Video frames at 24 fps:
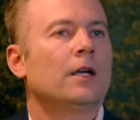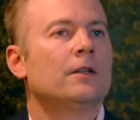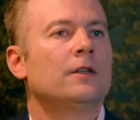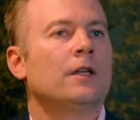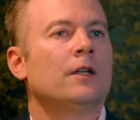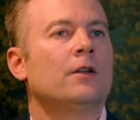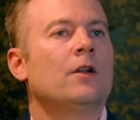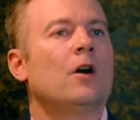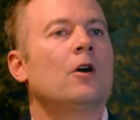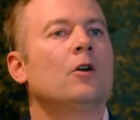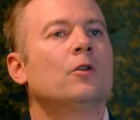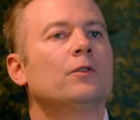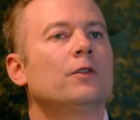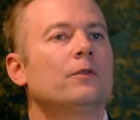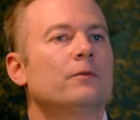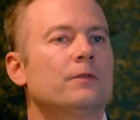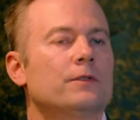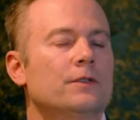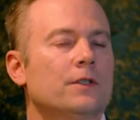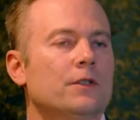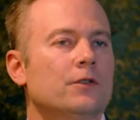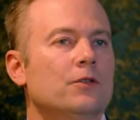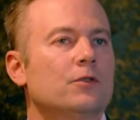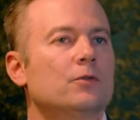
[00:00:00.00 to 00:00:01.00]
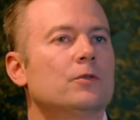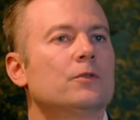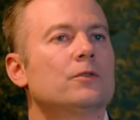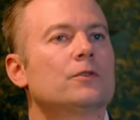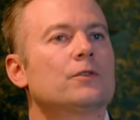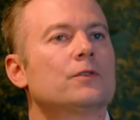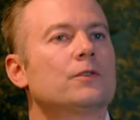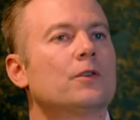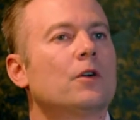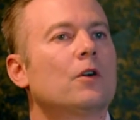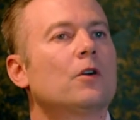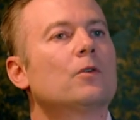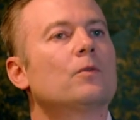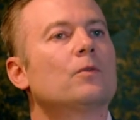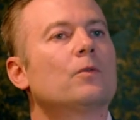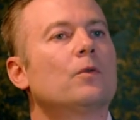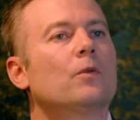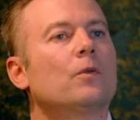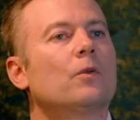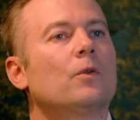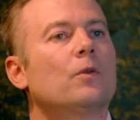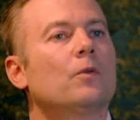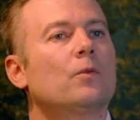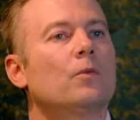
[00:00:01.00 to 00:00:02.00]
and then hold the residual stock
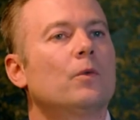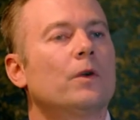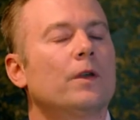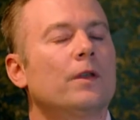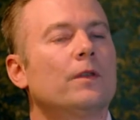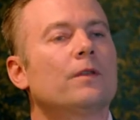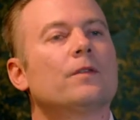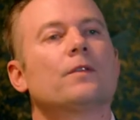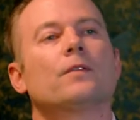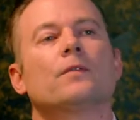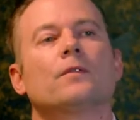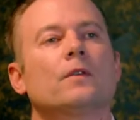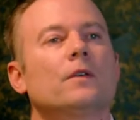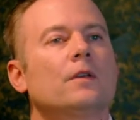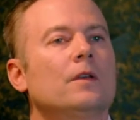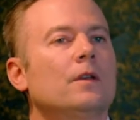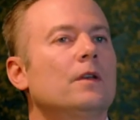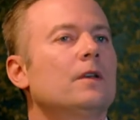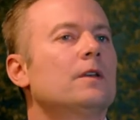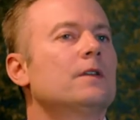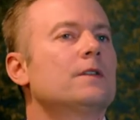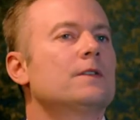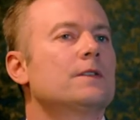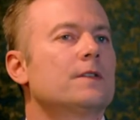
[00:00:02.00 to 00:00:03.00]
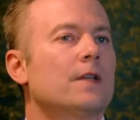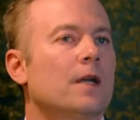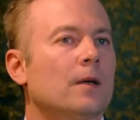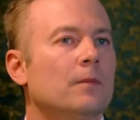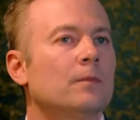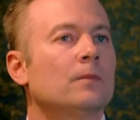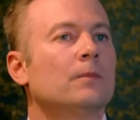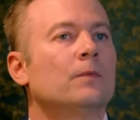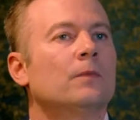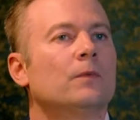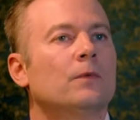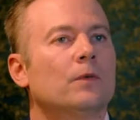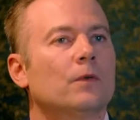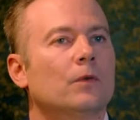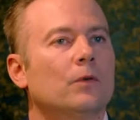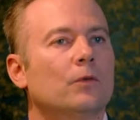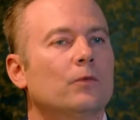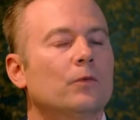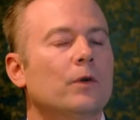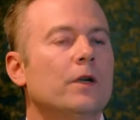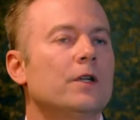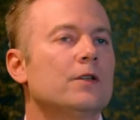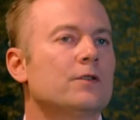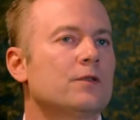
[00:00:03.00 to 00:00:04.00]
with some
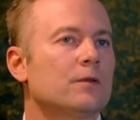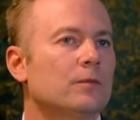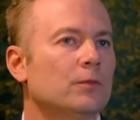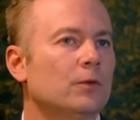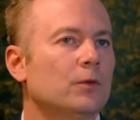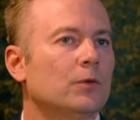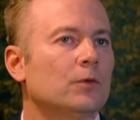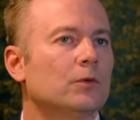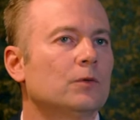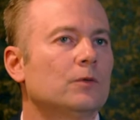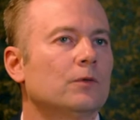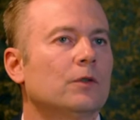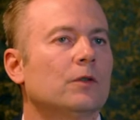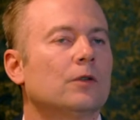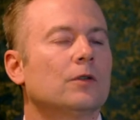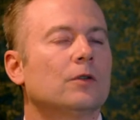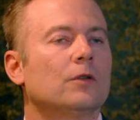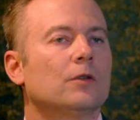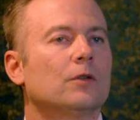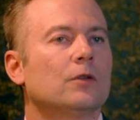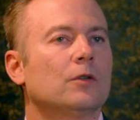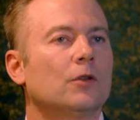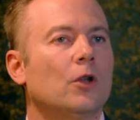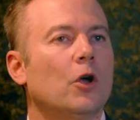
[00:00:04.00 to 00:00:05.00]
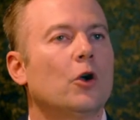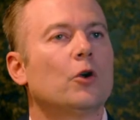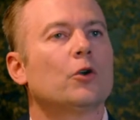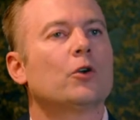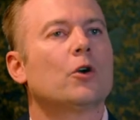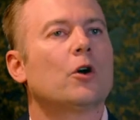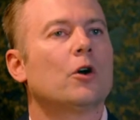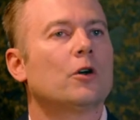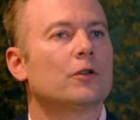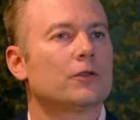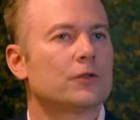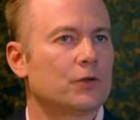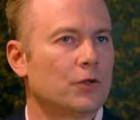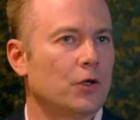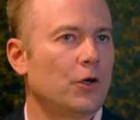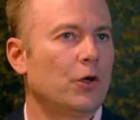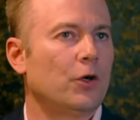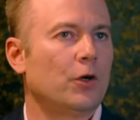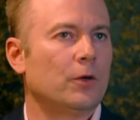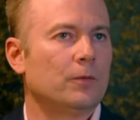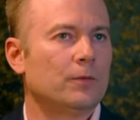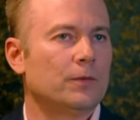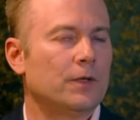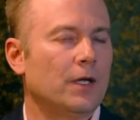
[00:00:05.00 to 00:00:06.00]
reasonable low-cost
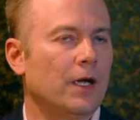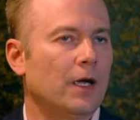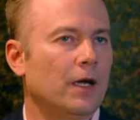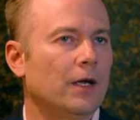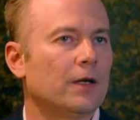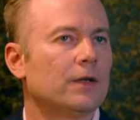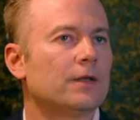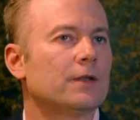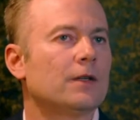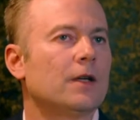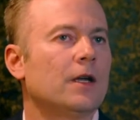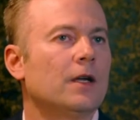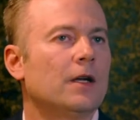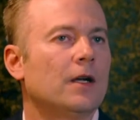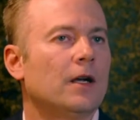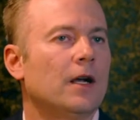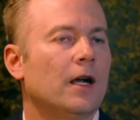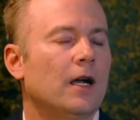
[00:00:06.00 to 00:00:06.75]
term debt